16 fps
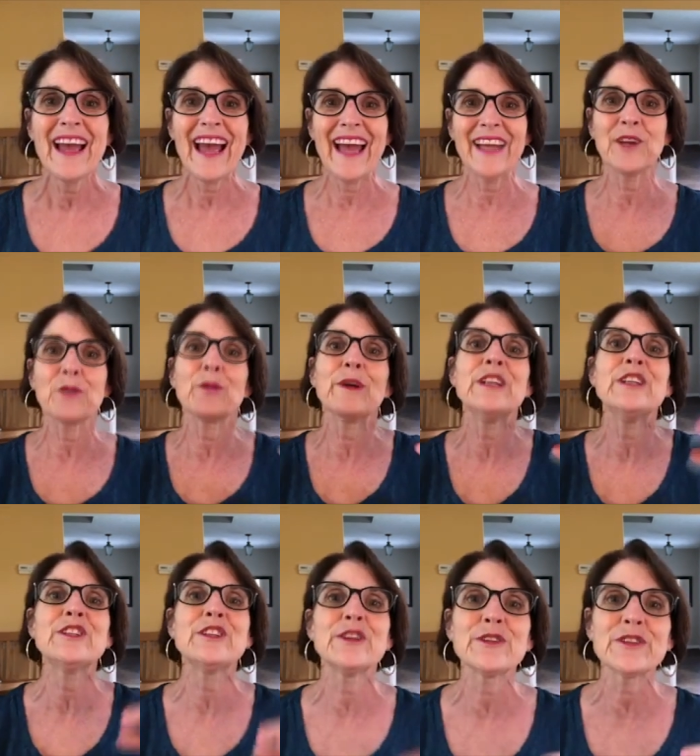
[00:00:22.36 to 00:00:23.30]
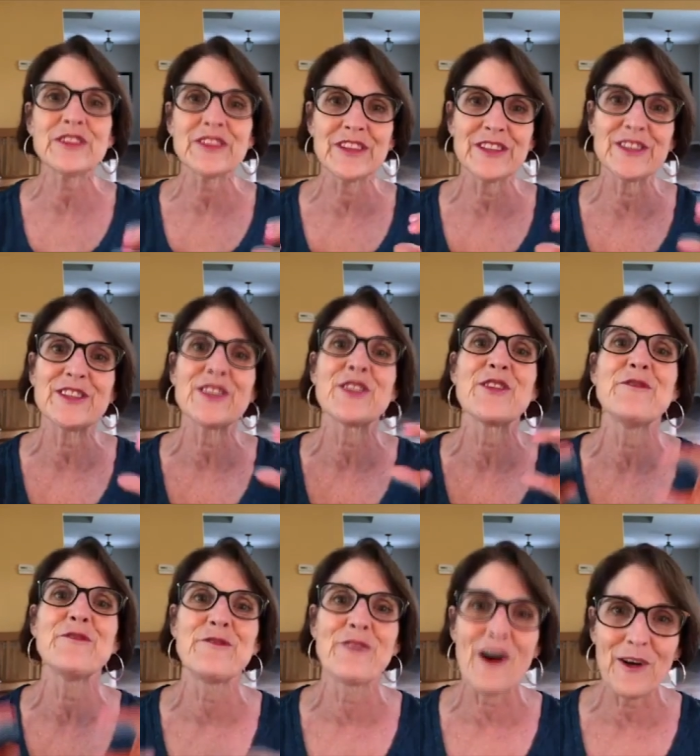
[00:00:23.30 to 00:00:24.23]
and it reduces the
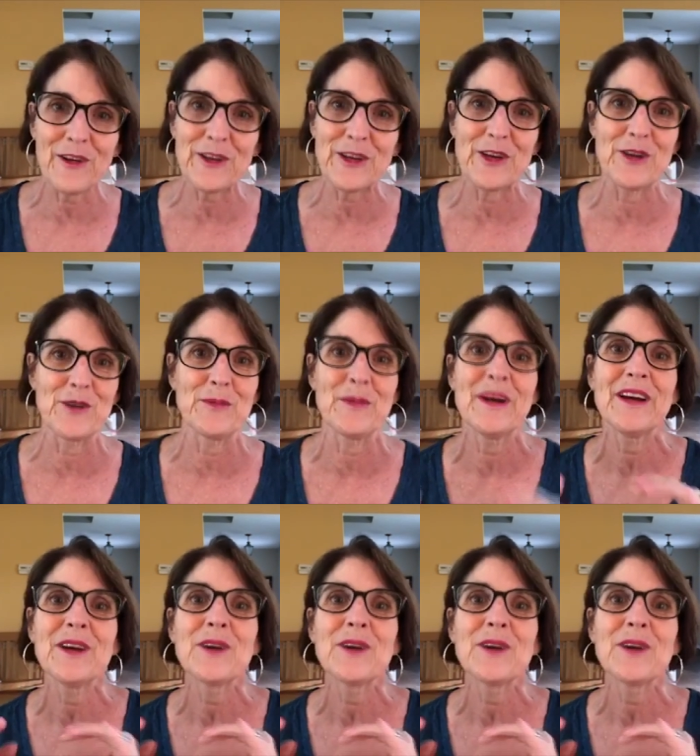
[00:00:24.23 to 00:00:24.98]
volume